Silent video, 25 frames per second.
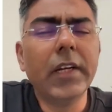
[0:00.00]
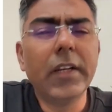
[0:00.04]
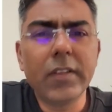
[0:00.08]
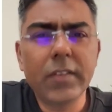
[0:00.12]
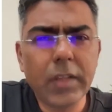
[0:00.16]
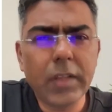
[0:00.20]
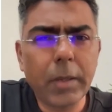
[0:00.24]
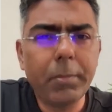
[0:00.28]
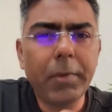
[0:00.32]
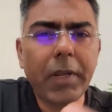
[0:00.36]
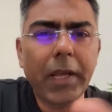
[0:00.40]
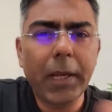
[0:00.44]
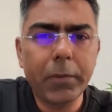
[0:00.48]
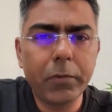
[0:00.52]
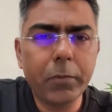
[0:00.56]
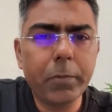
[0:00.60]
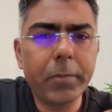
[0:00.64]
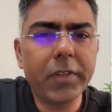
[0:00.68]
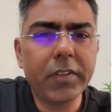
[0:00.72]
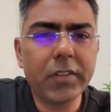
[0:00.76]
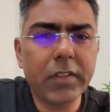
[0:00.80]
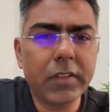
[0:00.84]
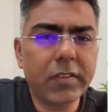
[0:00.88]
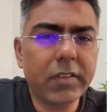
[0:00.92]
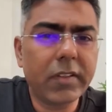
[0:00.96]
Sometimes
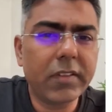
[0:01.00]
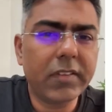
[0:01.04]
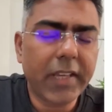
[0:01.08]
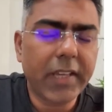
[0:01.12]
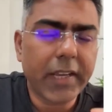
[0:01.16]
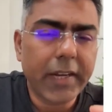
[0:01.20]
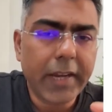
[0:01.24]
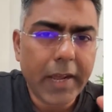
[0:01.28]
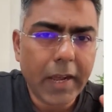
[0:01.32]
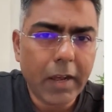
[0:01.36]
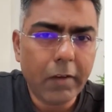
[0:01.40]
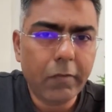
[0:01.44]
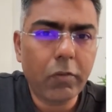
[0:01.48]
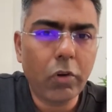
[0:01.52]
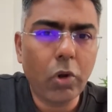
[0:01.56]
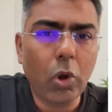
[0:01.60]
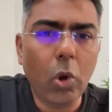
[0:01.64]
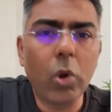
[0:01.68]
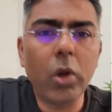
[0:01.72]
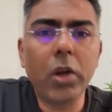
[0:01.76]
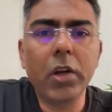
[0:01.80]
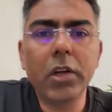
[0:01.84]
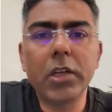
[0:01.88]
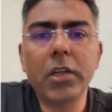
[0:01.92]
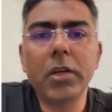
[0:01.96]
businesses can have
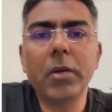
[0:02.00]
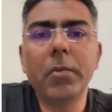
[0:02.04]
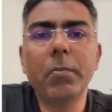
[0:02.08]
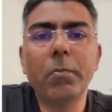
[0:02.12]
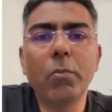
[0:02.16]
longer term,